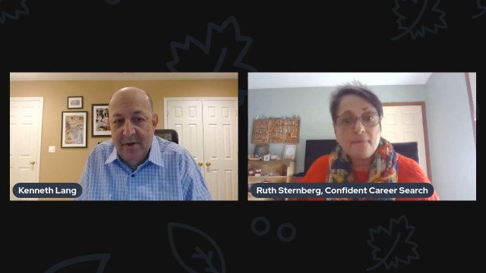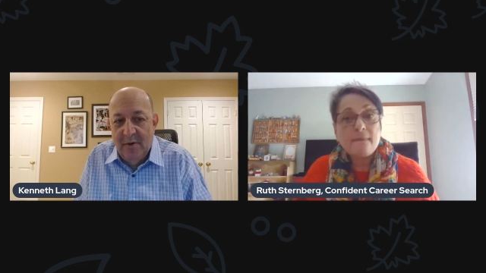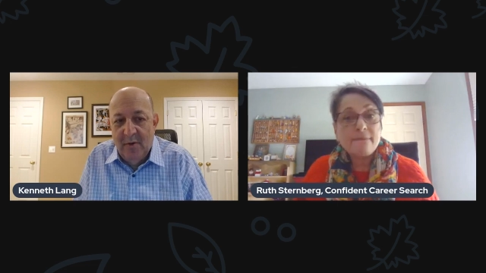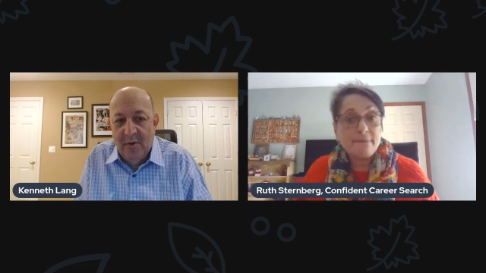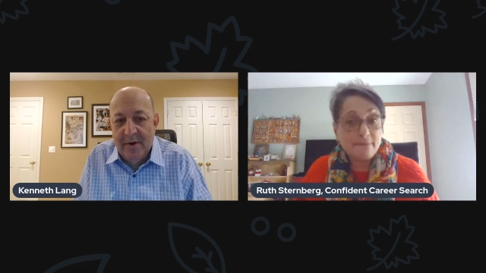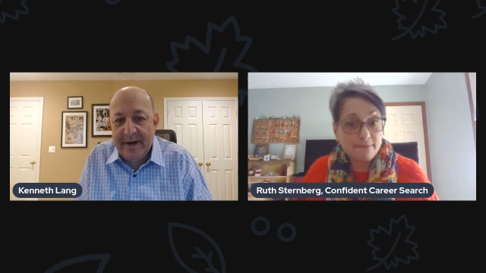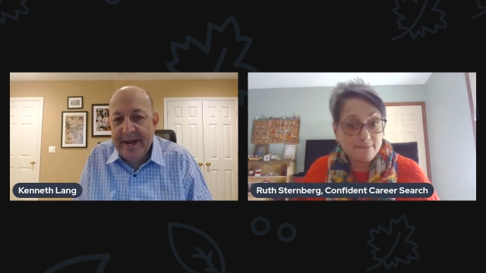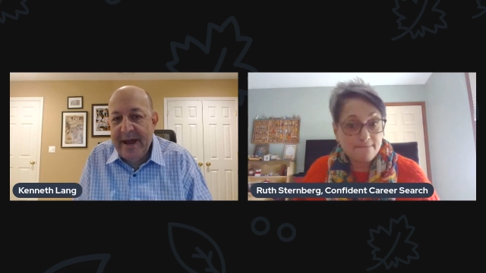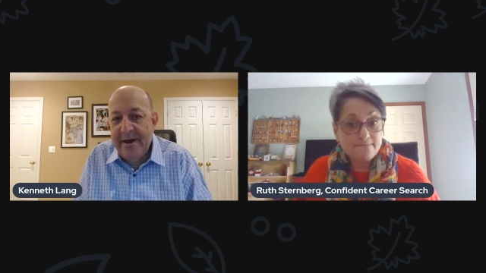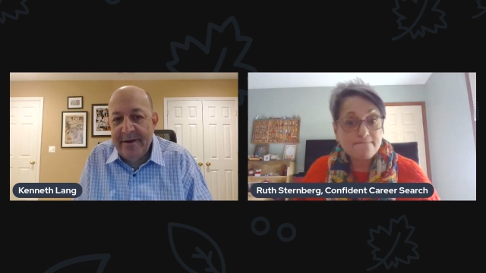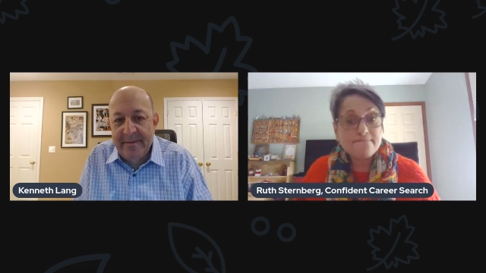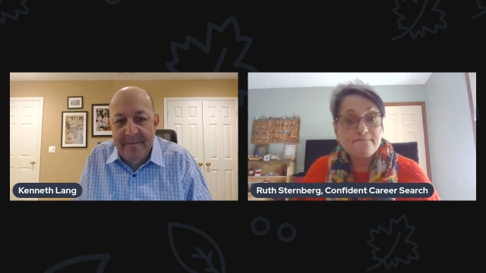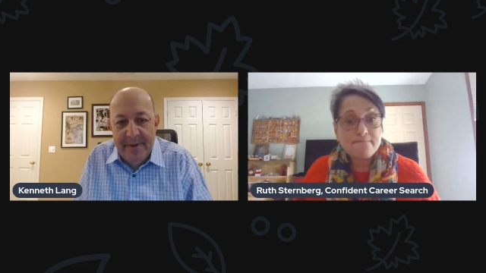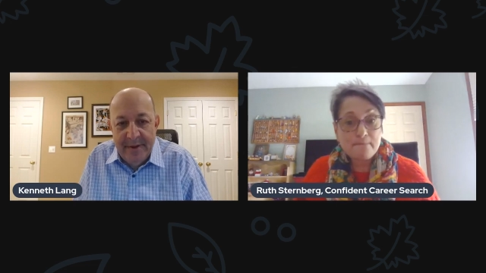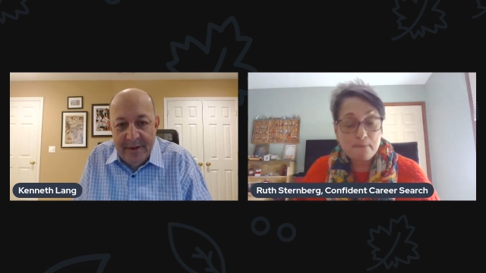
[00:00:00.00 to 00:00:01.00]
Speaker 1: or
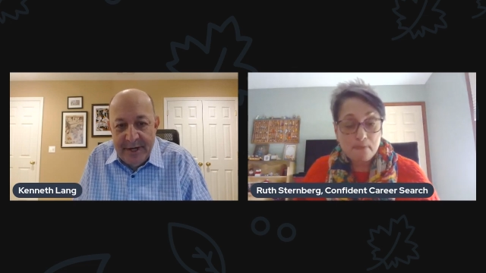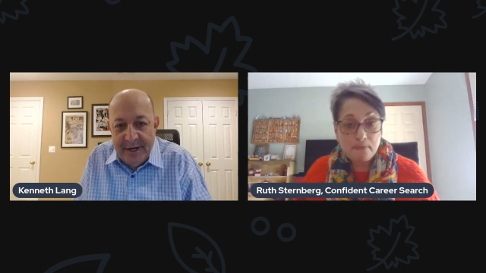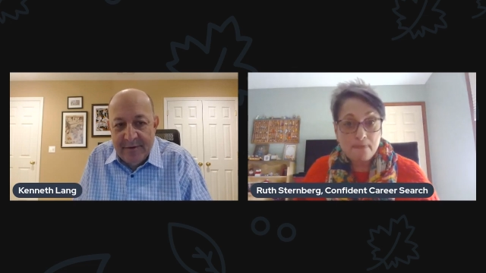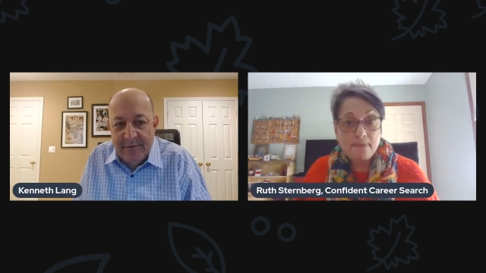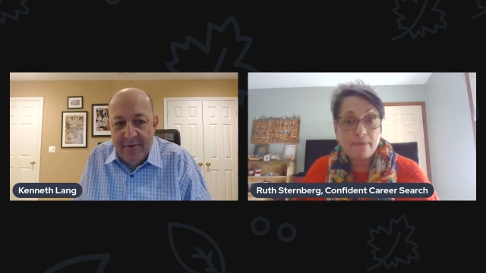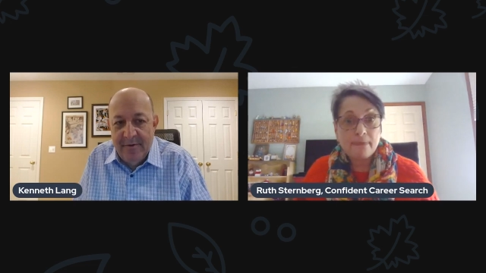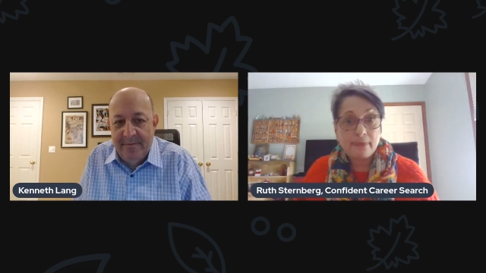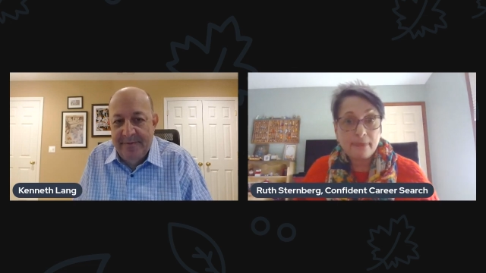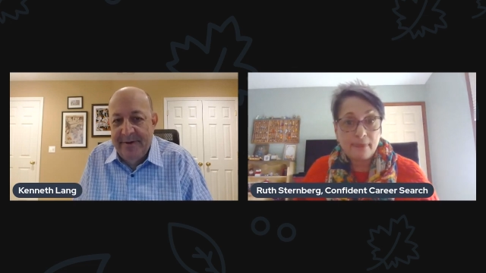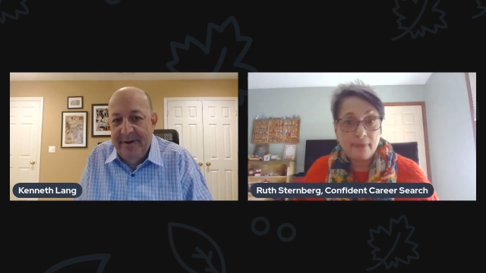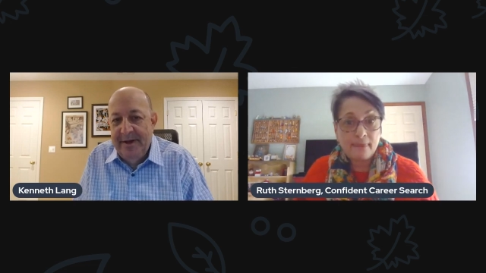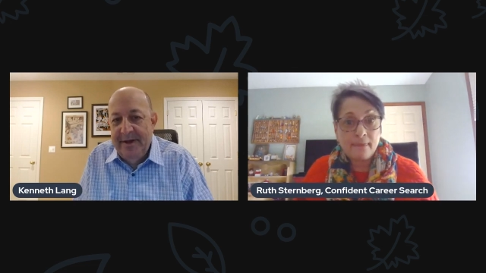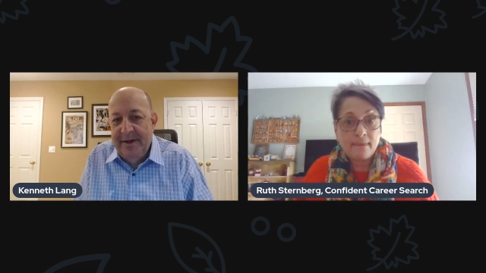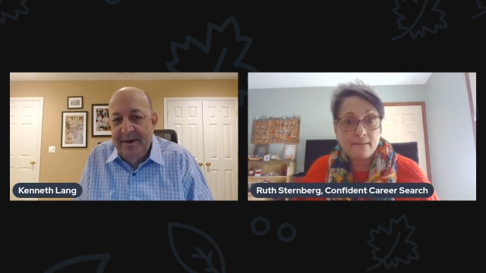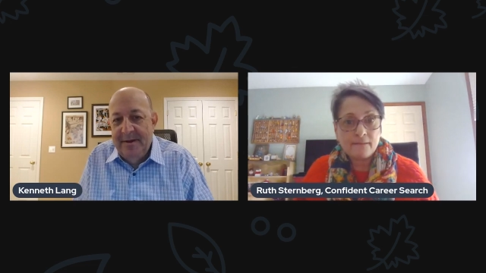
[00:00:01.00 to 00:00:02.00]
accountability group,
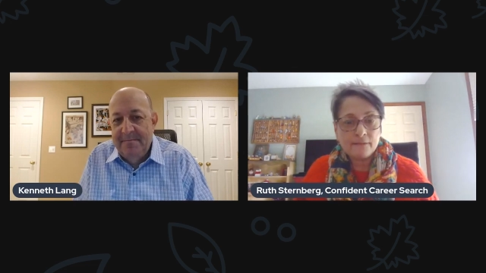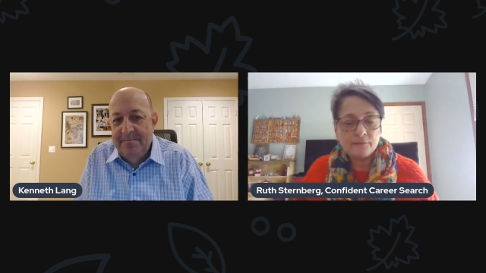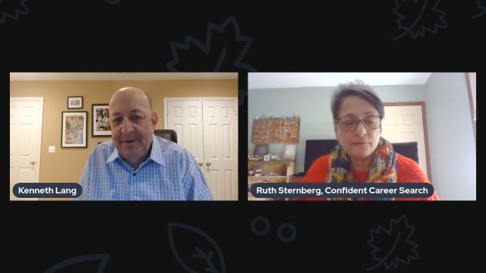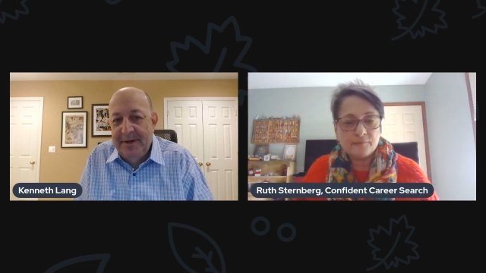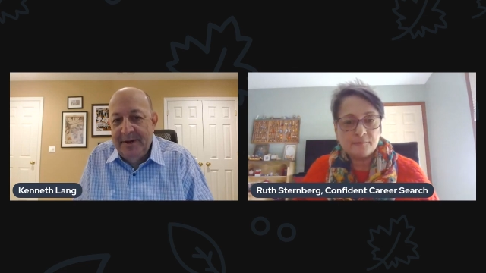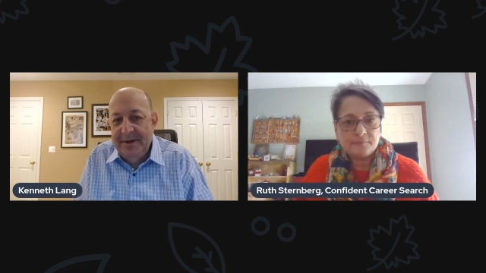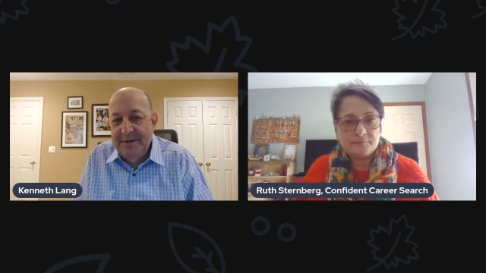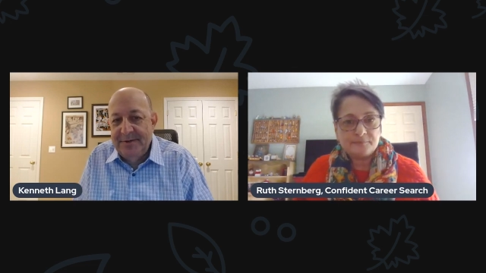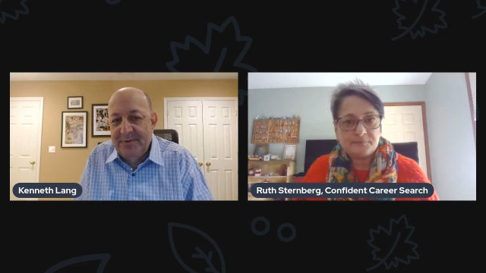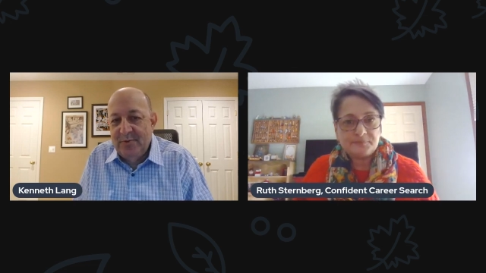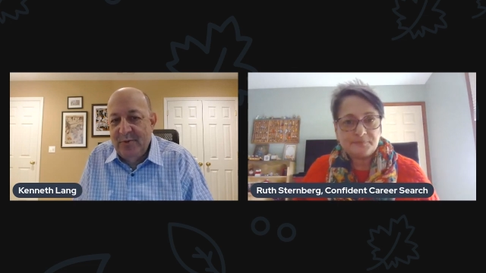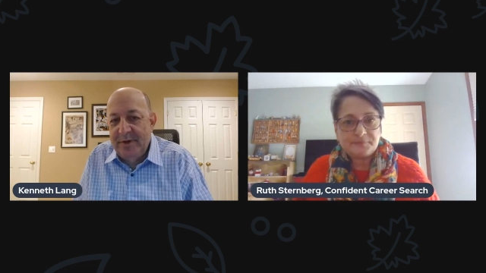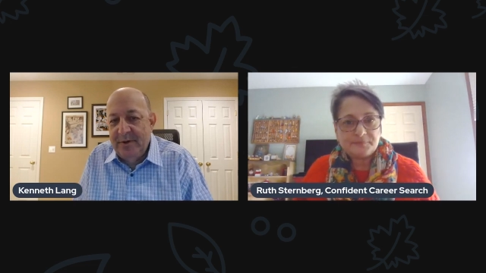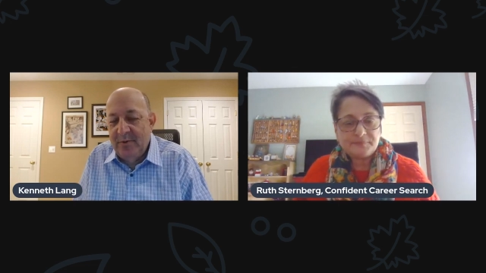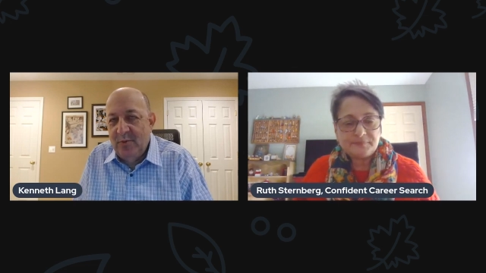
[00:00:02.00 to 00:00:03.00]
because
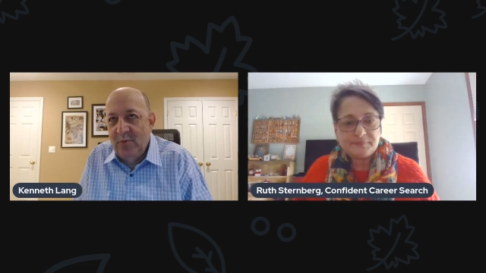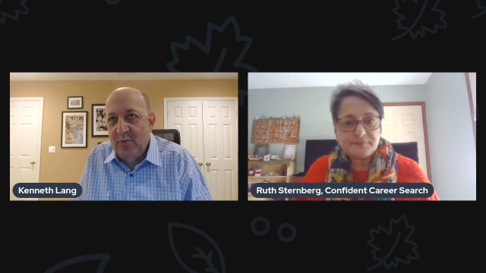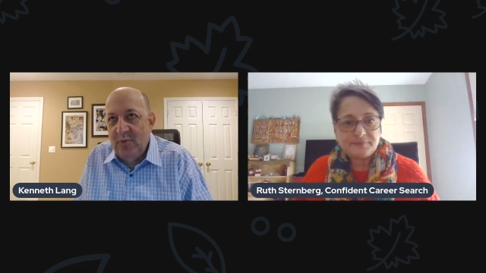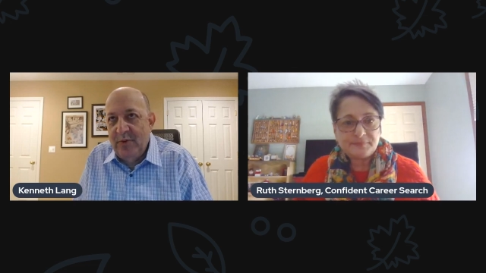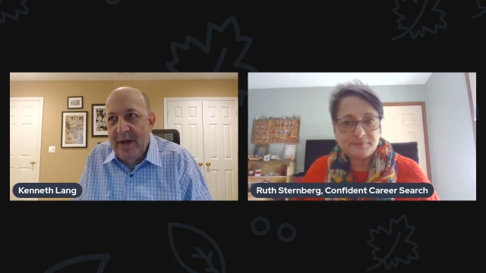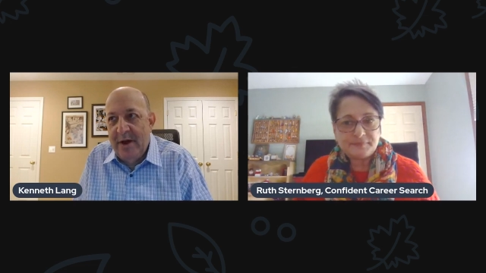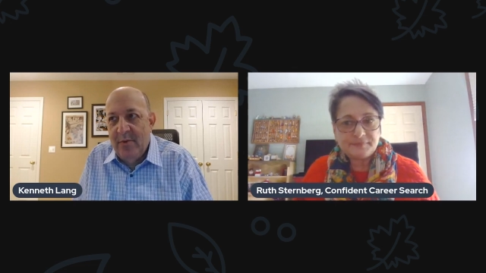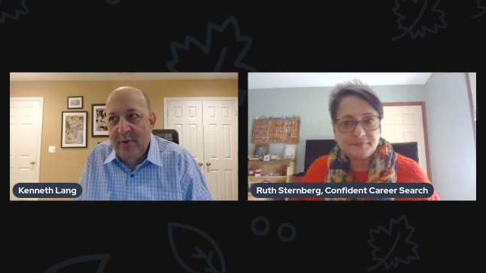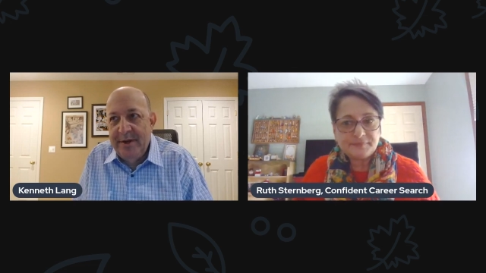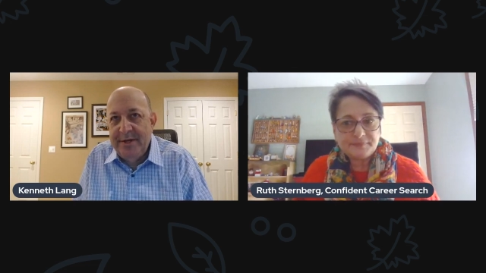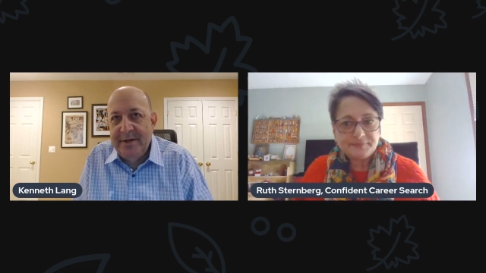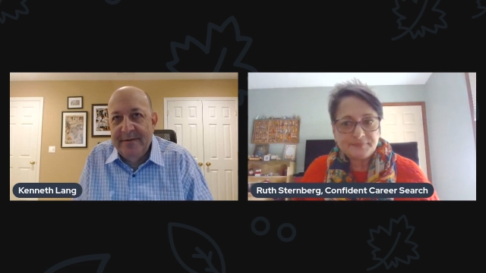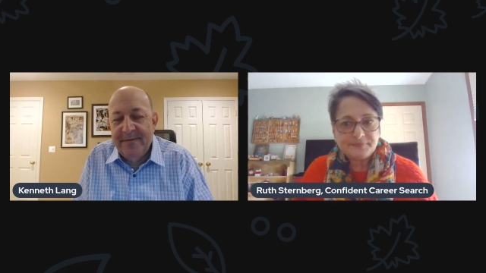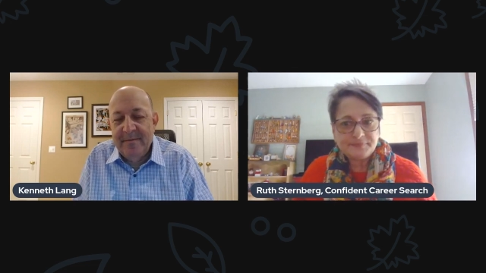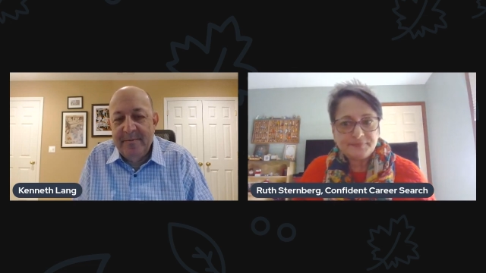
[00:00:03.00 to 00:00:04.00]
we that way
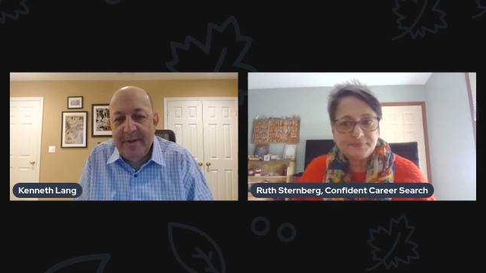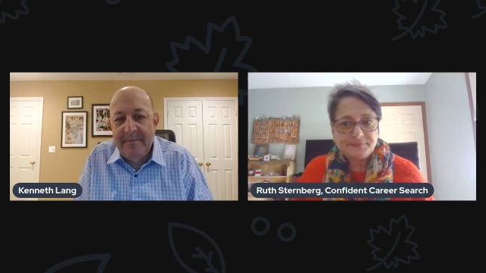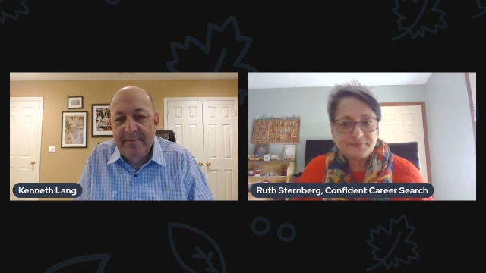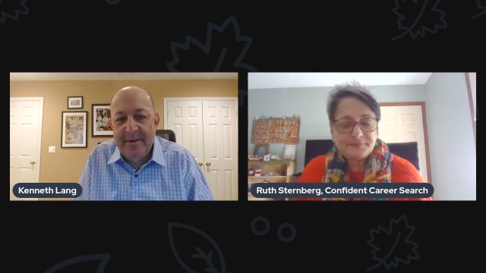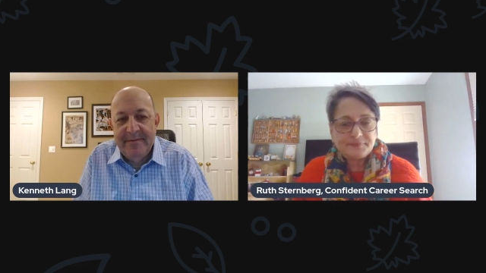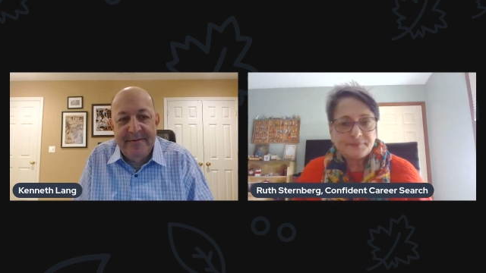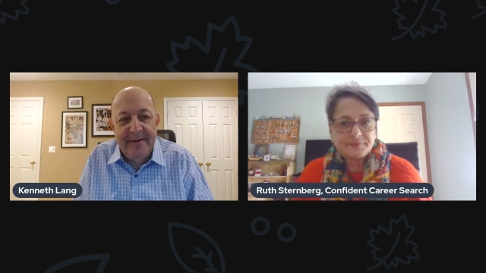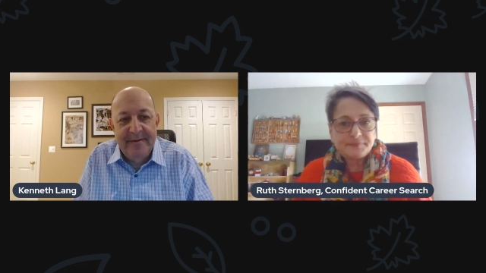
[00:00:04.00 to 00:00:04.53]
different people have